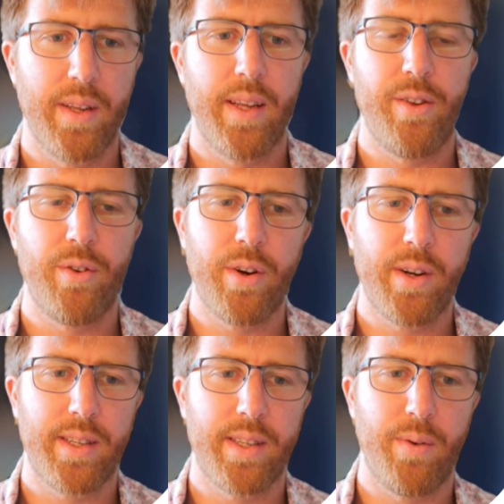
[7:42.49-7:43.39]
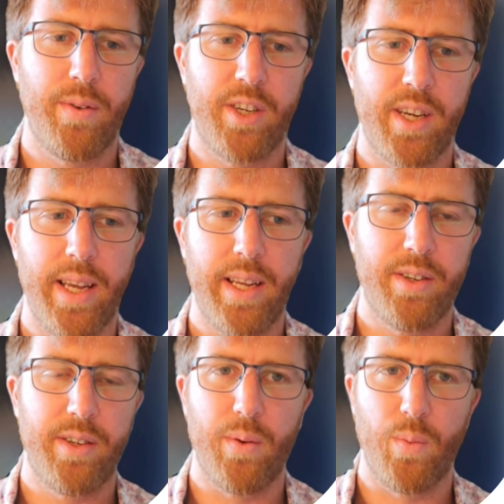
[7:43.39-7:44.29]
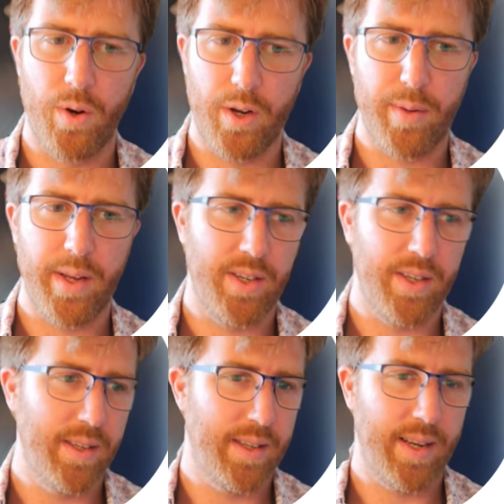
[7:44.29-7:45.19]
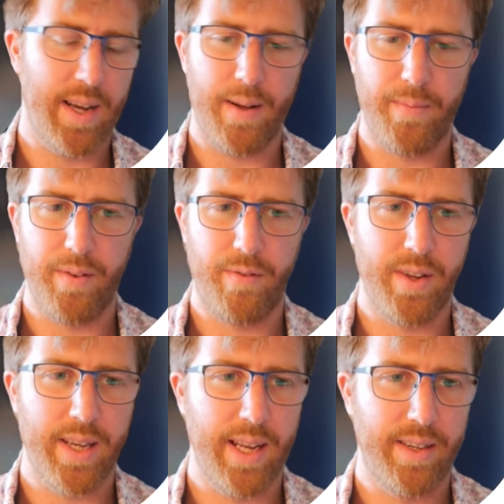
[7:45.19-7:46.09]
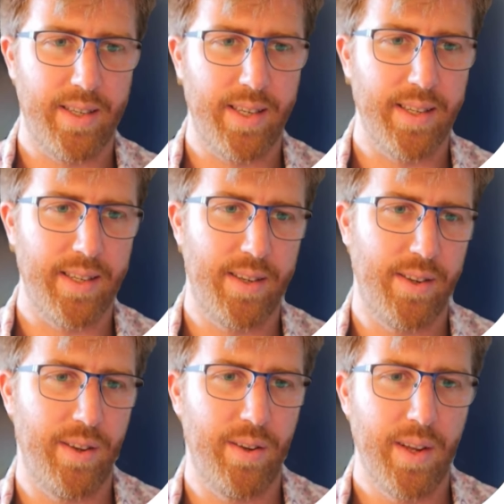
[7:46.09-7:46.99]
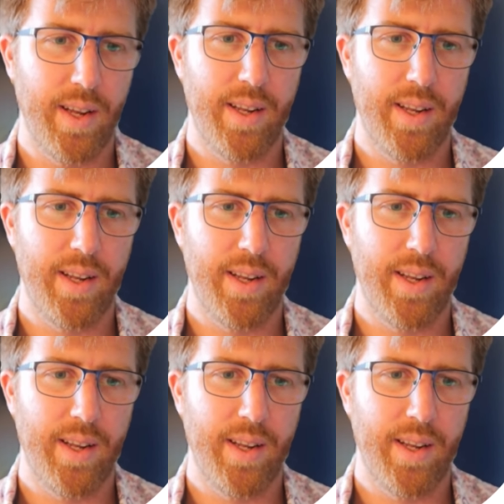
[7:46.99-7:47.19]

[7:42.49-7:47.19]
And you'll notice that we've changed workbenches. FreeCAD just does this to you.